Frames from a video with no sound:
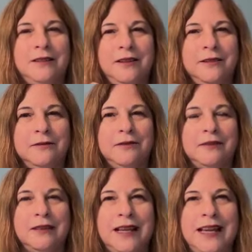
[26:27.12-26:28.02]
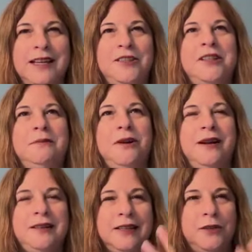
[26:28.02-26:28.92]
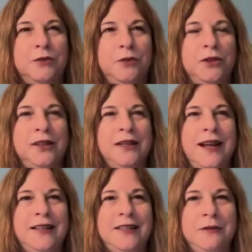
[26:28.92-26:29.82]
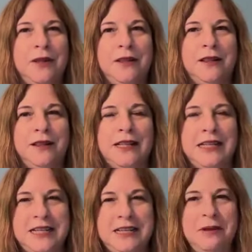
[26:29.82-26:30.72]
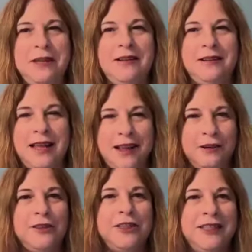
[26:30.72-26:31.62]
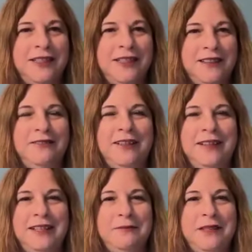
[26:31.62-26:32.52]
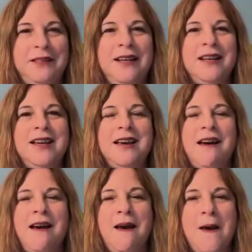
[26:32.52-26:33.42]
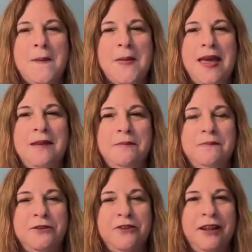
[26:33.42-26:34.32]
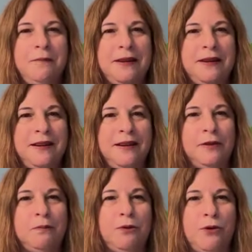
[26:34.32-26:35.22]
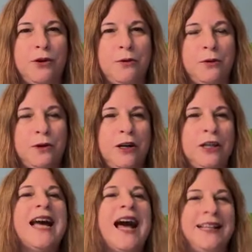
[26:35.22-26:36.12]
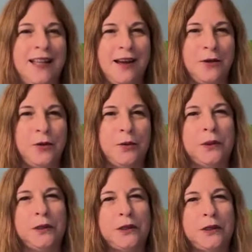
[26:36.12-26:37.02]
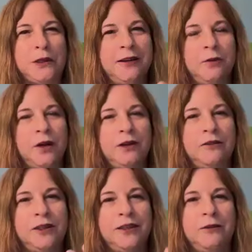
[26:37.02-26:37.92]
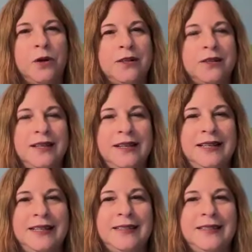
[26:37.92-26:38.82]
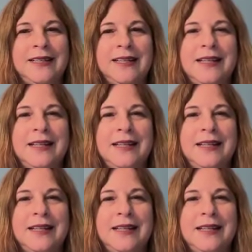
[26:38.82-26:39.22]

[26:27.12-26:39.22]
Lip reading: you know, engage in the process, we're connecting with the demon, the energy of the demon, and developing a rapport or a dialogue where we're learning what it really wants and needs,